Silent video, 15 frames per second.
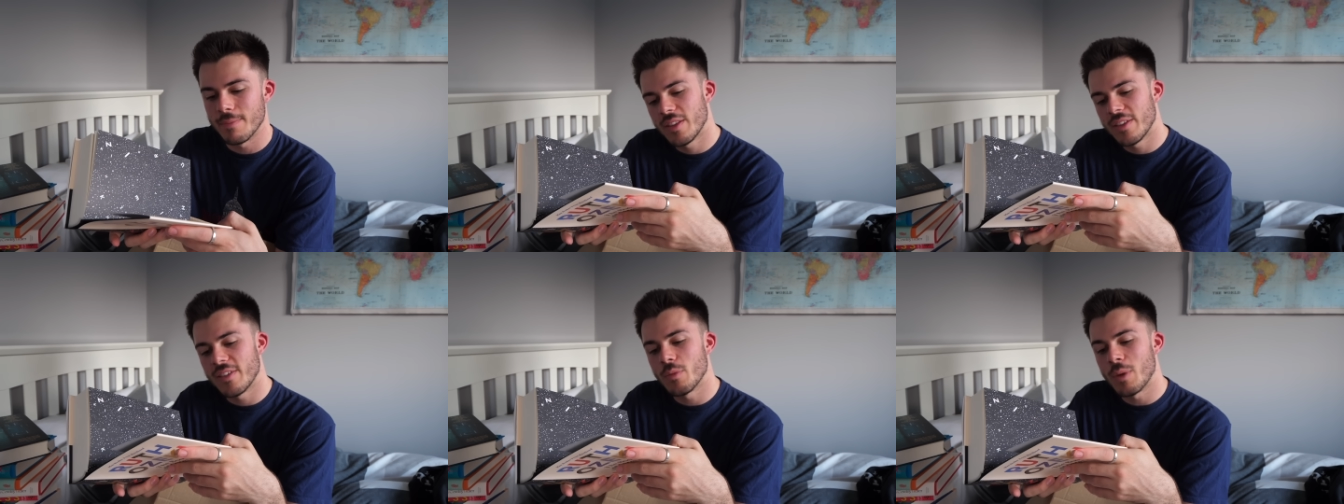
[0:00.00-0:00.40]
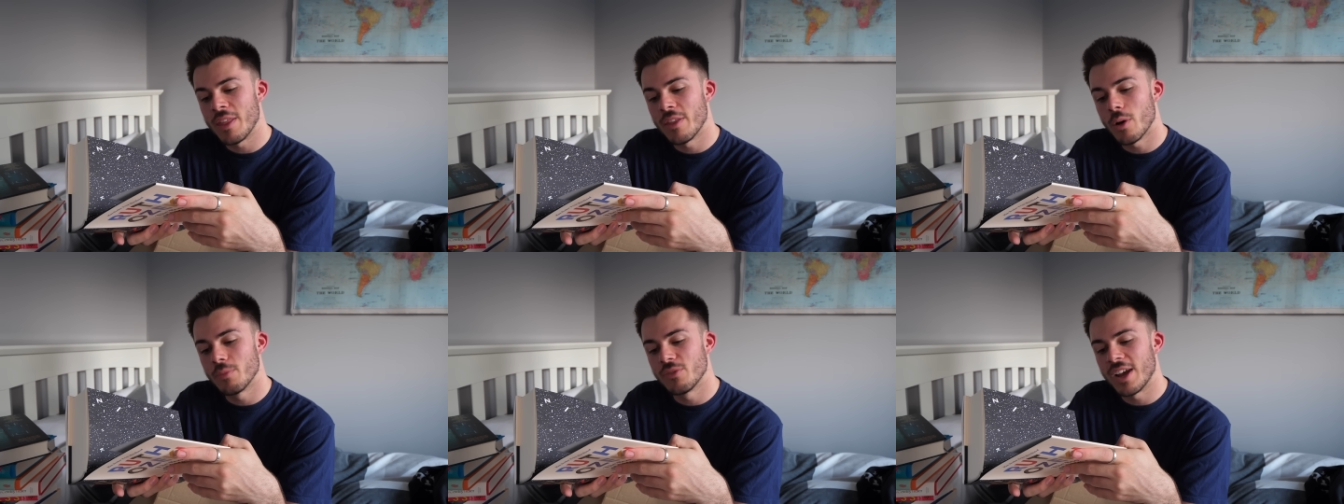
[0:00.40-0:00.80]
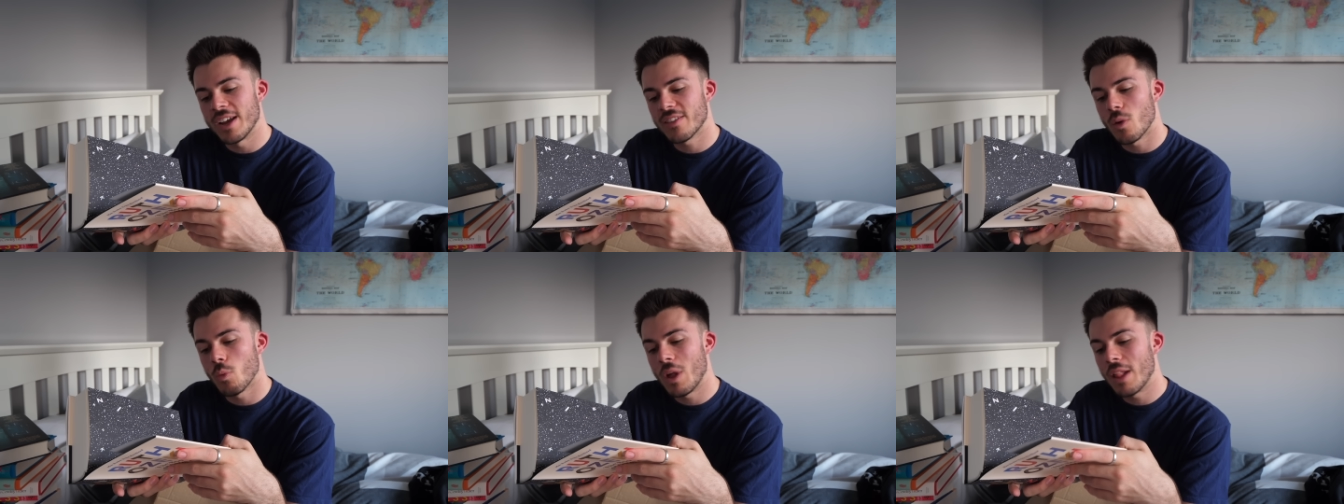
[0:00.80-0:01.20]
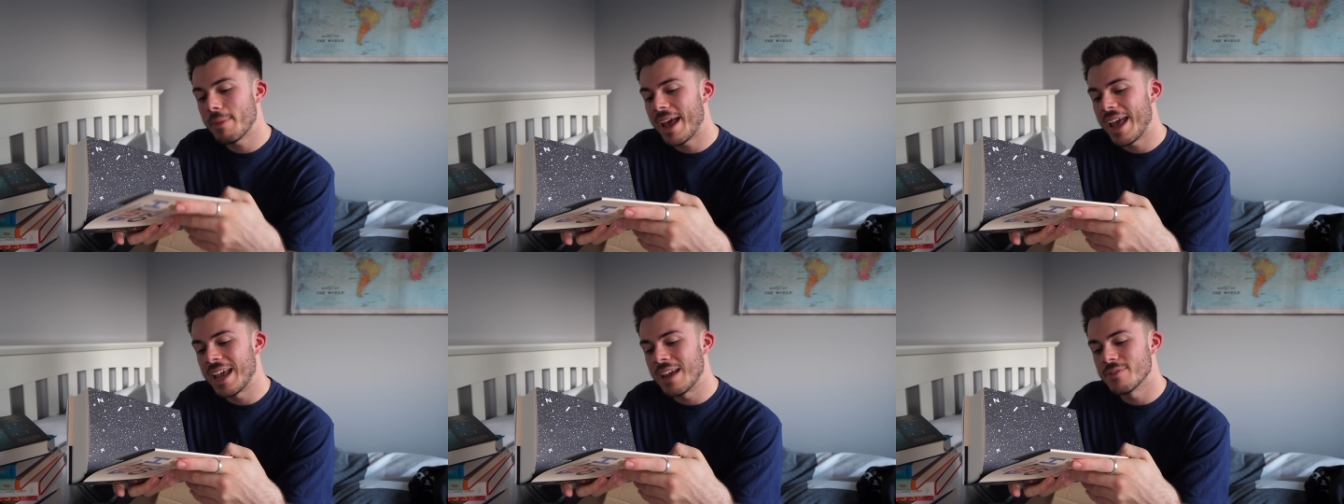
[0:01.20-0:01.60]
This is where the objects are well
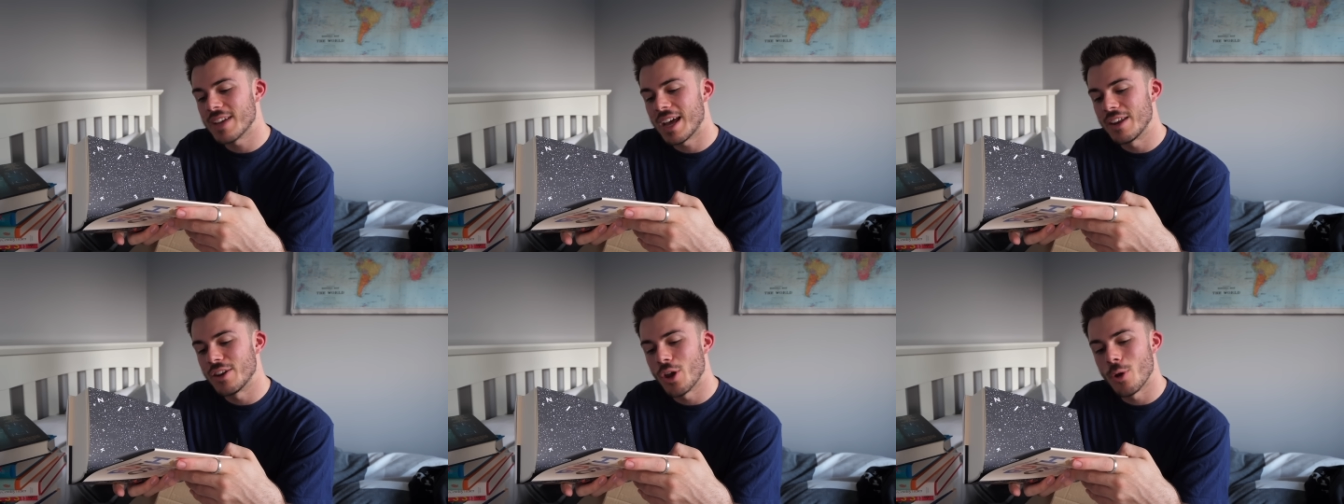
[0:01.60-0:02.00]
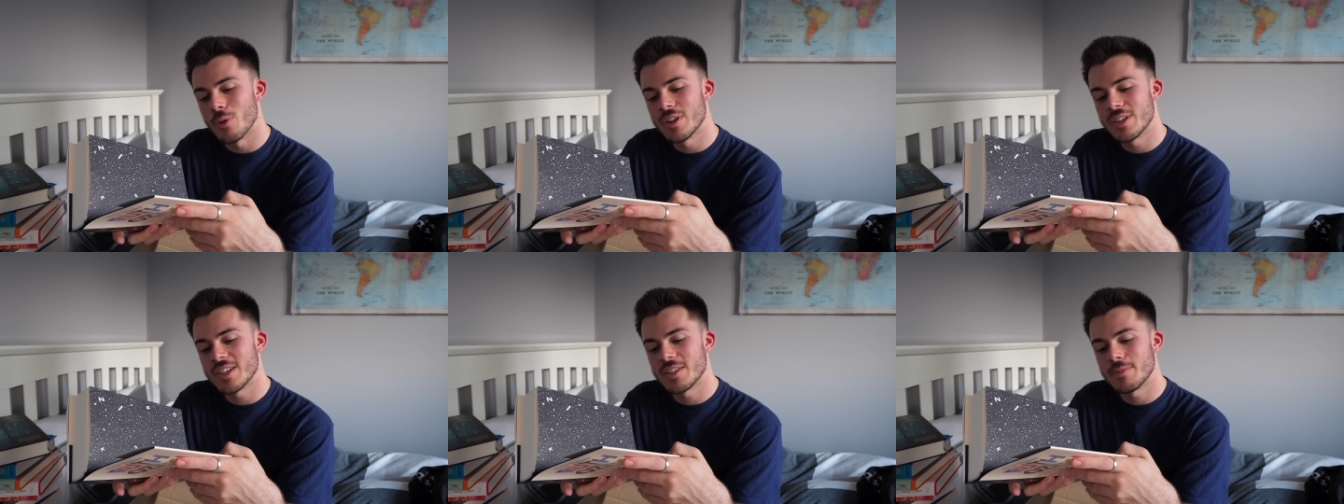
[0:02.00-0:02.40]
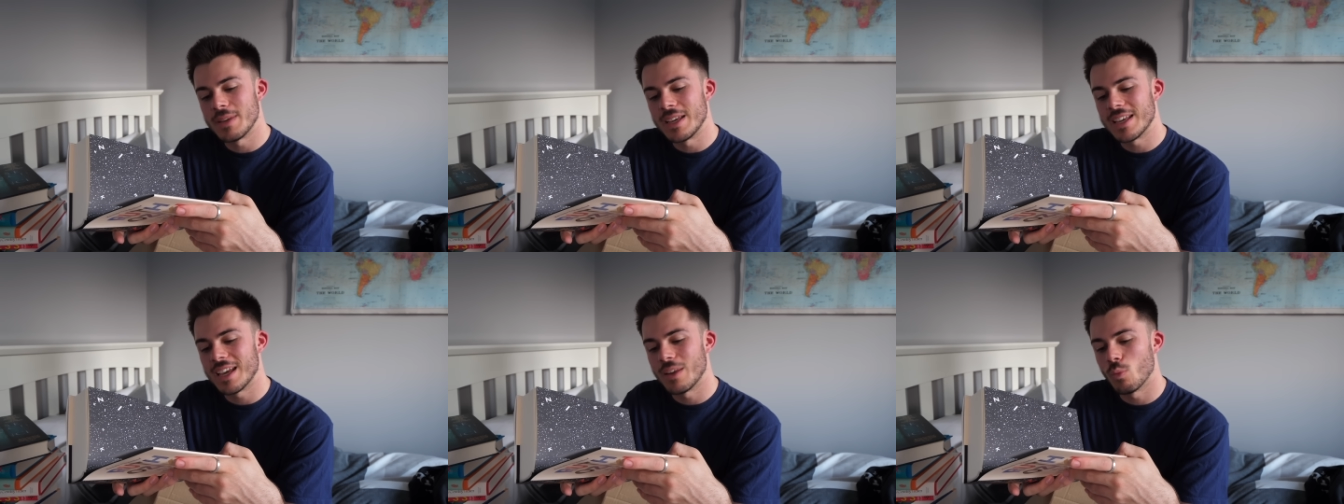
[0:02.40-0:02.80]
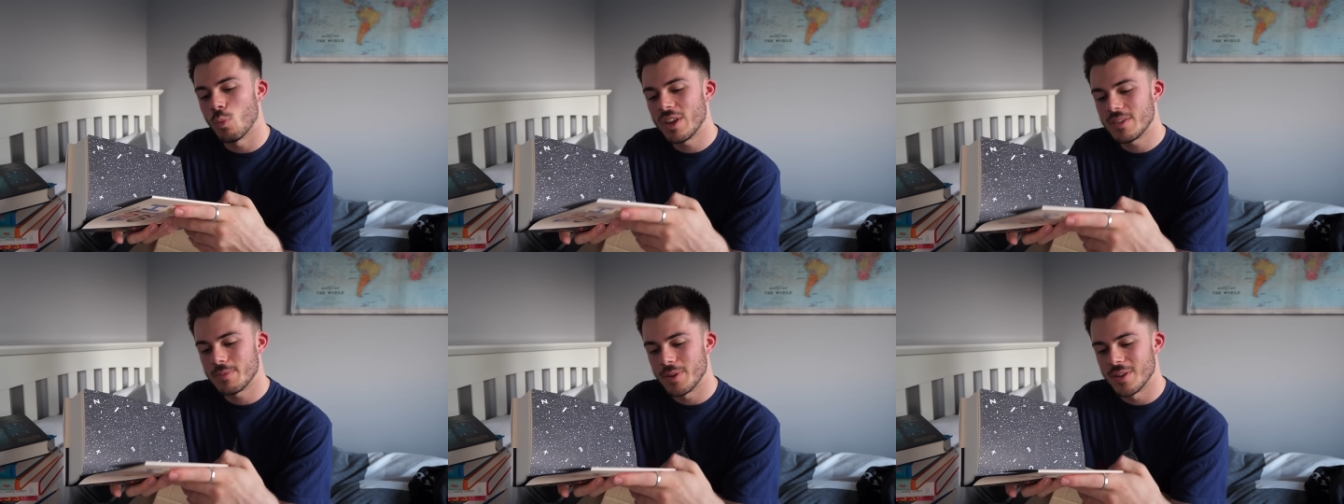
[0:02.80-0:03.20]
behaved and known to speak in
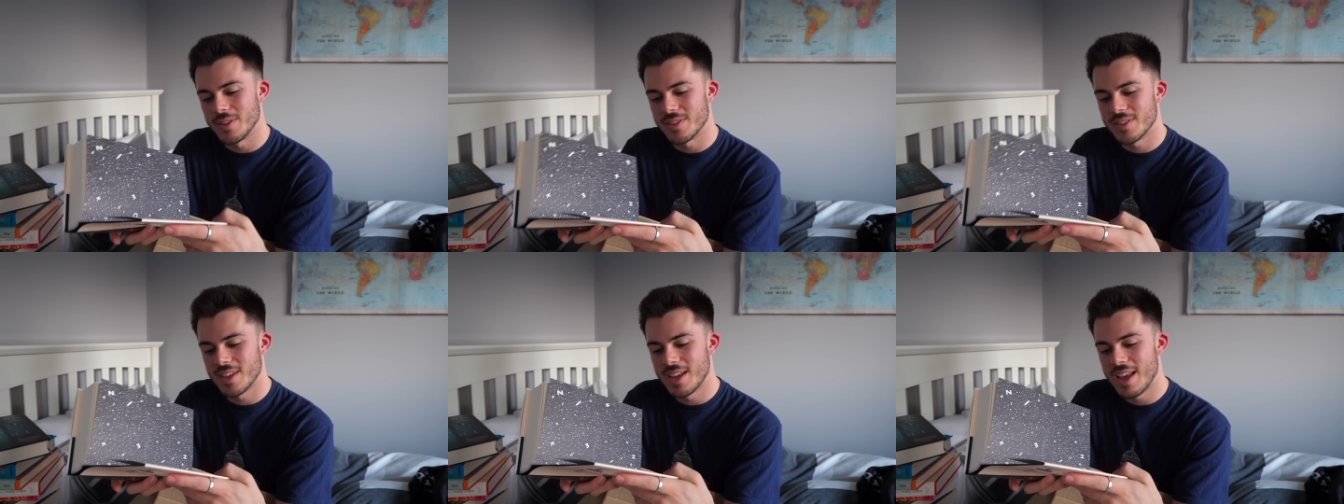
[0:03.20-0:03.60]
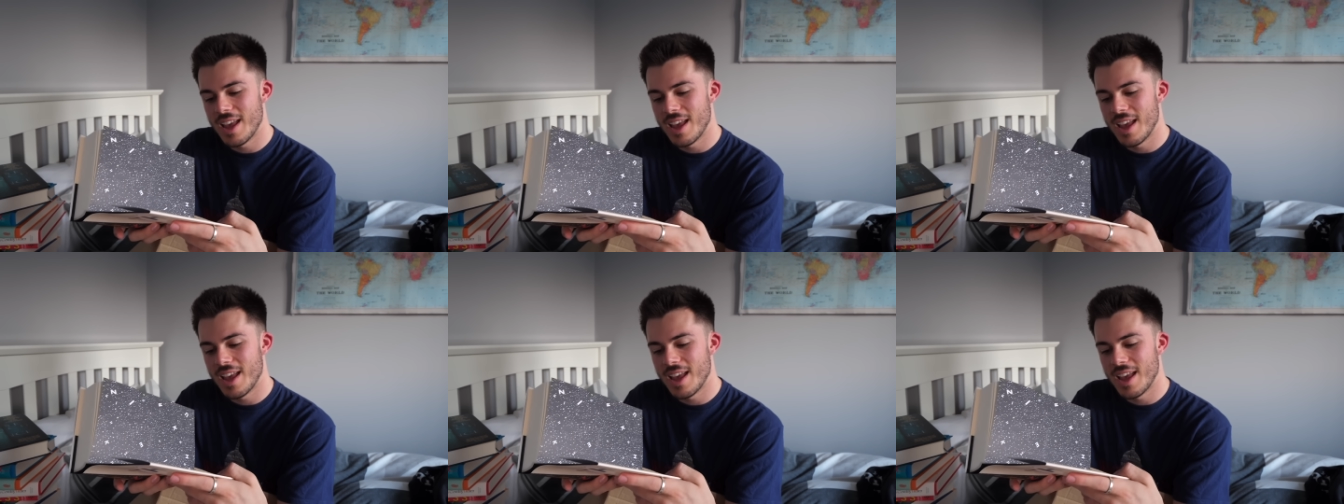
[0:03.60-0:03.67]
whispers.